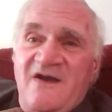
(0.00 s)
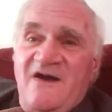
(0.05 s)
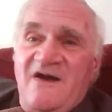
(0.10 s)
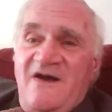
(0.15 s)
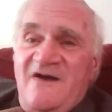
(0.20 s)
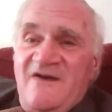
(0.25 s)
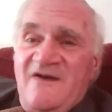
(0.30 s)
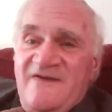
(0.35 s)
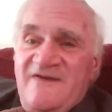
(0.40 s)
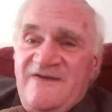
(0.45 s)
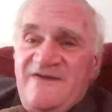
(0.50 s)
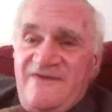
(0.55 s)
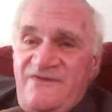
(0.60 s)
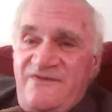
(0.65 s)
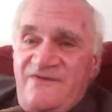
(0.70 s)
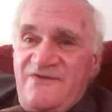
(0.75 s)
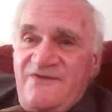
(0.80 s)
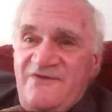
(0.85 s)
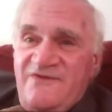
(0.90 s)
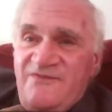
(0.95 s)
Uh, can
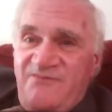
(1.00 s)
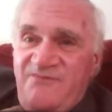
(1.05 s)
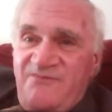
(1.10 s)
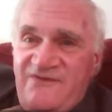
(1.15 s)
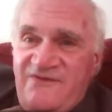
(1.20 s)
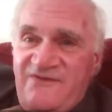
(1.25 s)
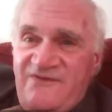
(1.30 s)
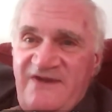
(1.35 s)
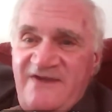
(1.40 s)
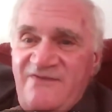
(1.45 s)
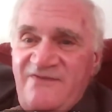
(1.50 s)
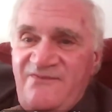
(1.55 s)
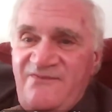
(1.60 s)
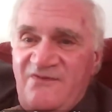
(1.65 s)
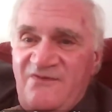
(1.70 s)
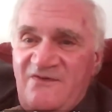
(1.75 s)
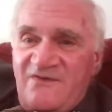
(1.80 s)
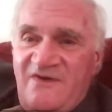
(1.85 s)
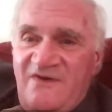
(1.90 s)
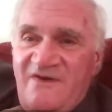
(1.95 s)
you just project
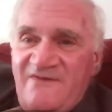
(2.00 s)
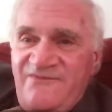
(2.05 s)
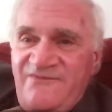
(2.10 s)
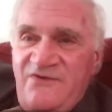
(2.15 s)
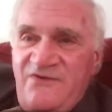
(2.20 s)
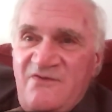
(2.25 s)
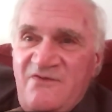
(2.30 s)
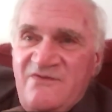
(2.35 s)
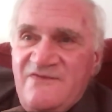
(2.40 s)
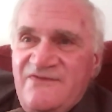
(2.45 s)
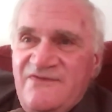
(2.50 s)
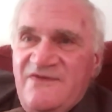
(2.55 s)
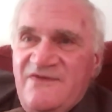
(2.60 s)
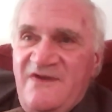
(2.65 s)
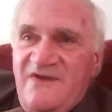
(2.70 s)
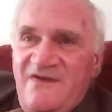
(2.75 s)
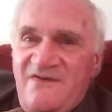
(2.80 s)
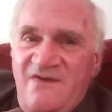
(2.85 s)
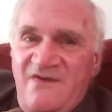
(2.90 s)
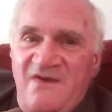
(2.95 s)
for our viewers
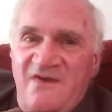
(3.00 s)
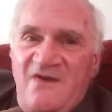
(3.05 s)
uh,